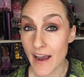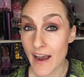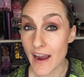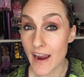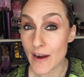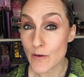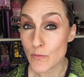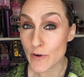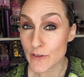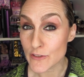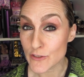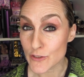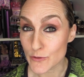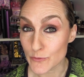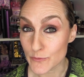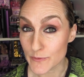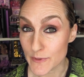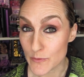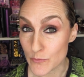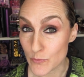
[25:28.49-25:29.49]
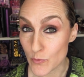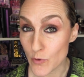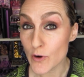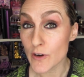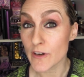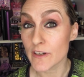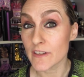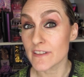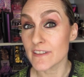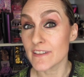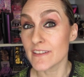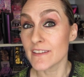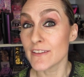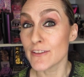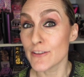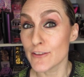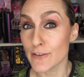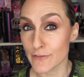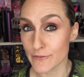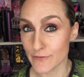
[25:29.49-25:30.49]
I want to reward
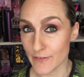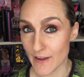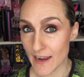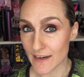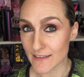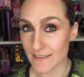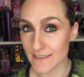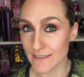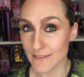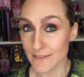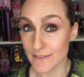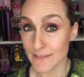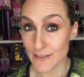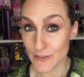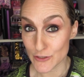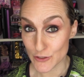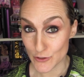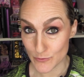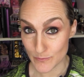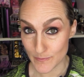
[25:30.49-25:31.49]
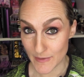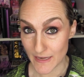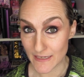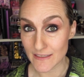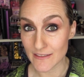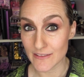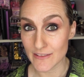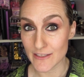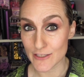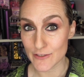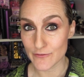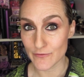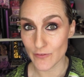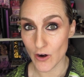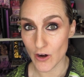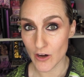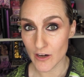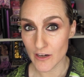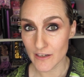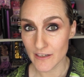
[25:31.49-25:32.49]
the fact that you made it this
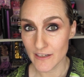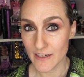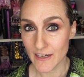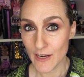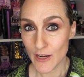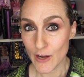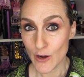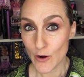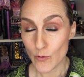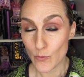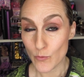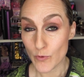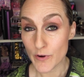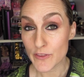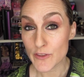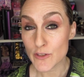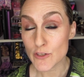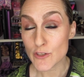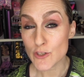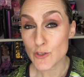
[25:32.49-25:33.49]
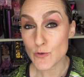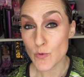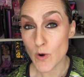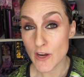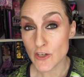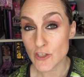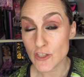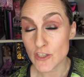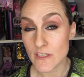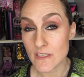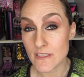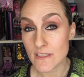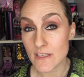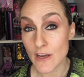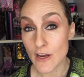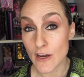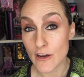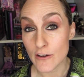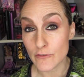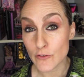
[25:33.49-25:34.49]
far with swatches
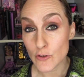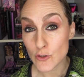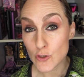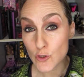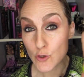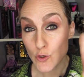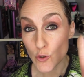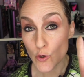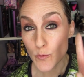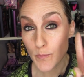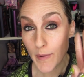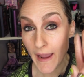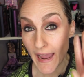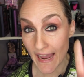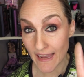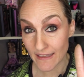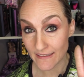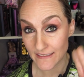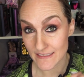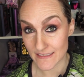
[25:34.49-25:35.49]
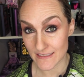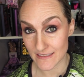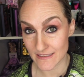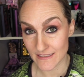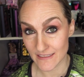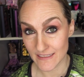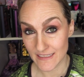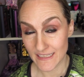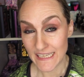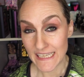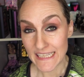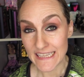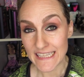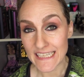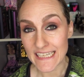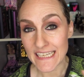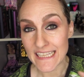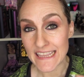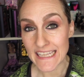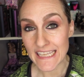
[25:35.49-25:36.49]
of two palettes
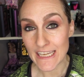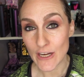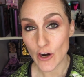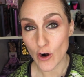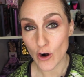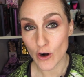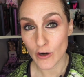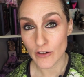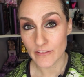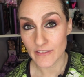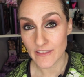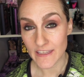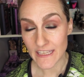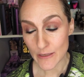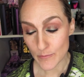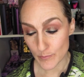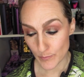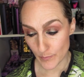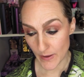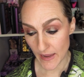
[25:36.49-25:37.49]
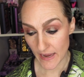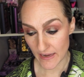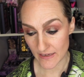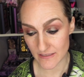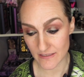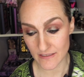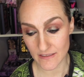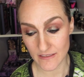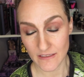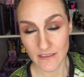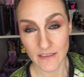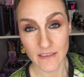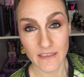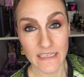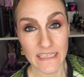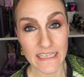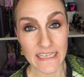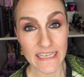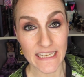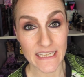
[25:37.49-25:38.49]
that I think are the best
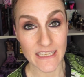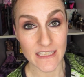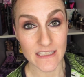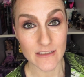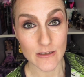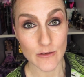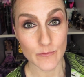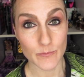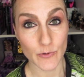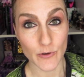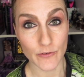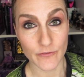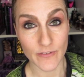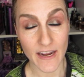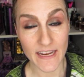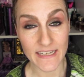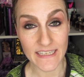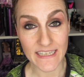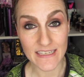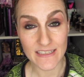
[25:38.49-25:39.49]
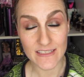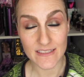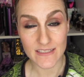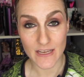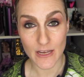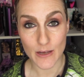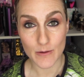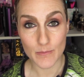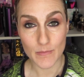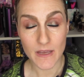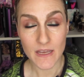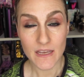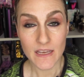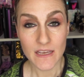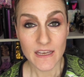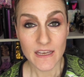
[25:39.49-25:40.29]
in providing some